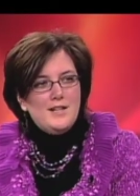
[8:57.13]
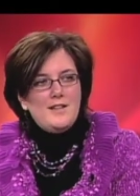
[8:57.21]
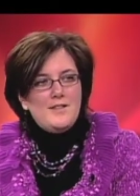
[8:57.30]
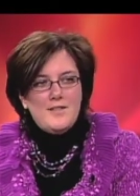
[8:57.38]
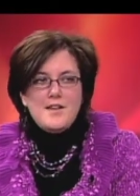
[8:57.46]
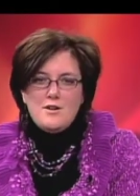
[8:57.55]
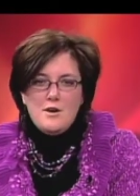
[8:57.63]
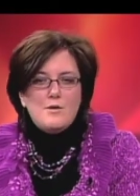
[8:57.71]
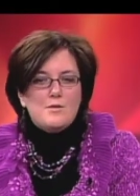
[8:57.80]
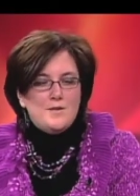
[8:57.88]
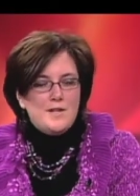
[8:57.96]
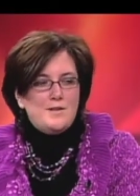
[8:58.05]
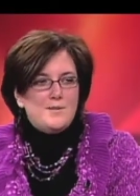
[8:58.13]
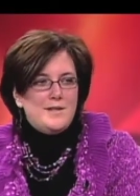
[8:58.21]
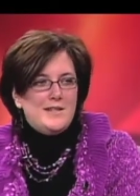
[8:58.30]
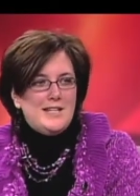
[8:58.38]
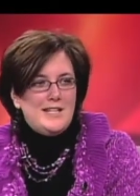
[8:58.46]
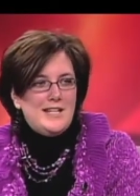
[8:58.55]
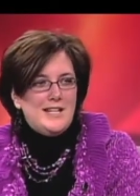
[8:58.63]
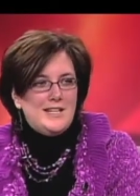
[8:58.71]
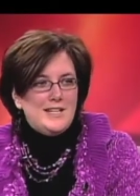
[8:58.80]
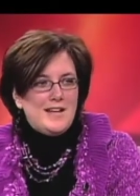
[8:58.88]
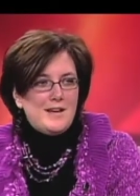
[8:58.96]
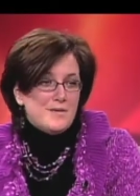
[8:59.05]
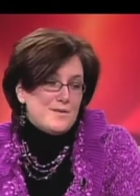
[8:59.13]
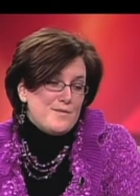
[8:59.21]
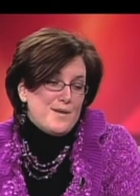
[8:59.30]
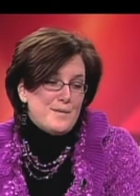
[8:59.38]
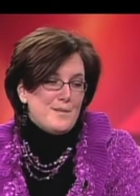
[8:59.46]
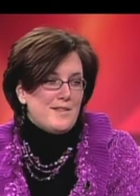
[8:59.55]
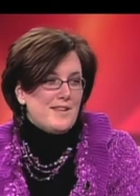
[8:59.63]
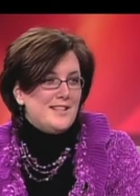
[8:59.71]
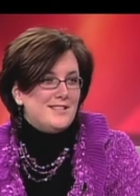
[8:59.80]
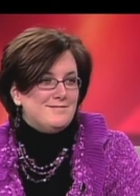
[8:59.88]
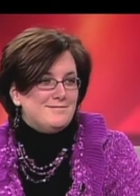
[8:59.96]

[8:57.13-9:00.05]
They know what they need, and have some fun with it.